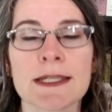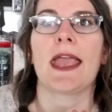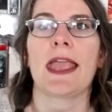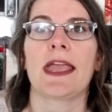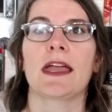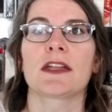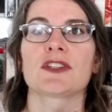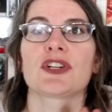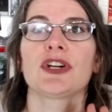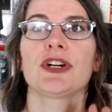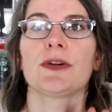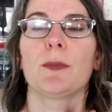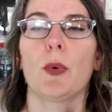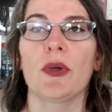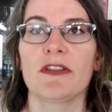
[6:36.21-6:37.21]
and
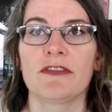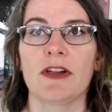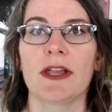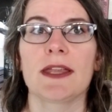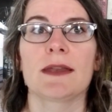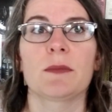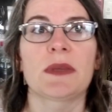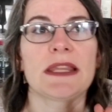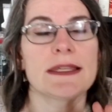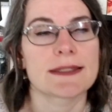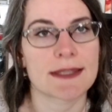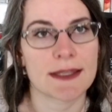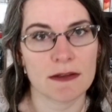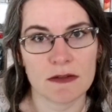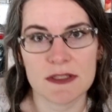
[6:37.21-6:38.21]
her boyfriend pleads
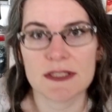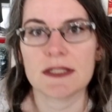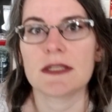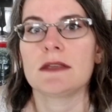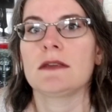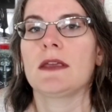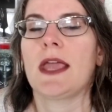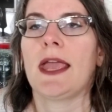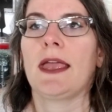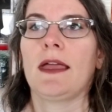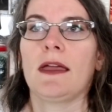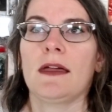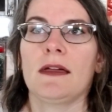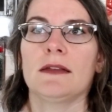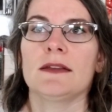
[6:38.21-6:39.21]
guilty,
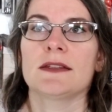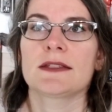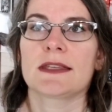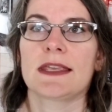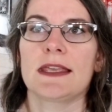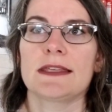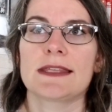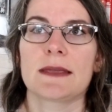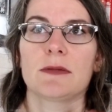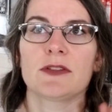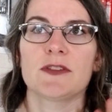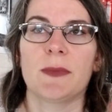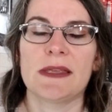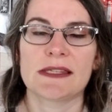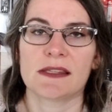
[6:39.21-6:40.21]
and he's able
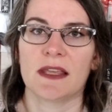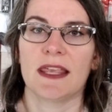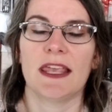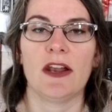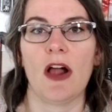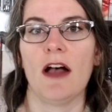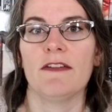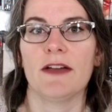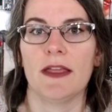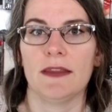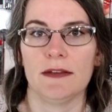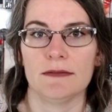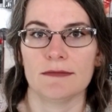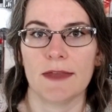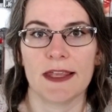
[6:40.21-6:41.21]
to basically get off
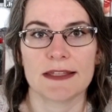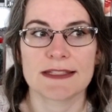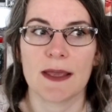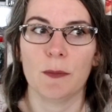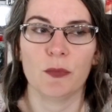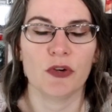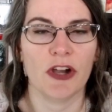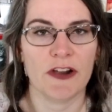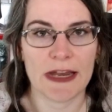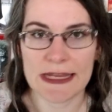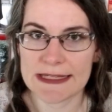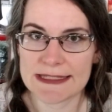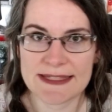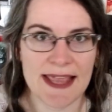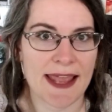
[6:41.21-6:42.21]
on like temporary
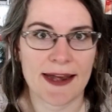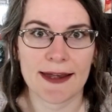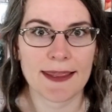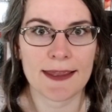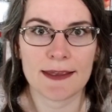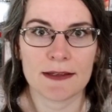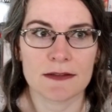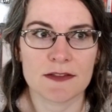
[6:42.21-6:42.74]
insanity.